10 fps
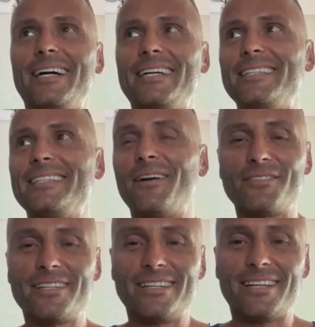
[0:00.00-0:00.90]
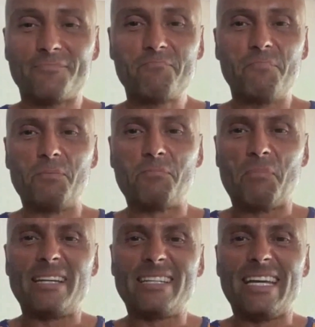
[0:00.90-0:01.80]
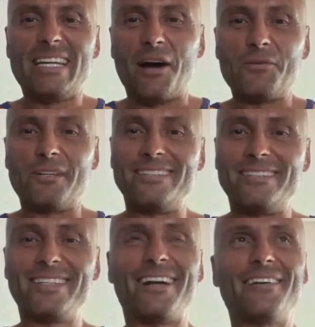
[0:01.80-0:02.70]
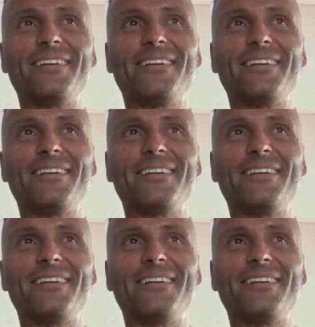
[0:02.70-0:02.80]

and obviously that's big Dino, and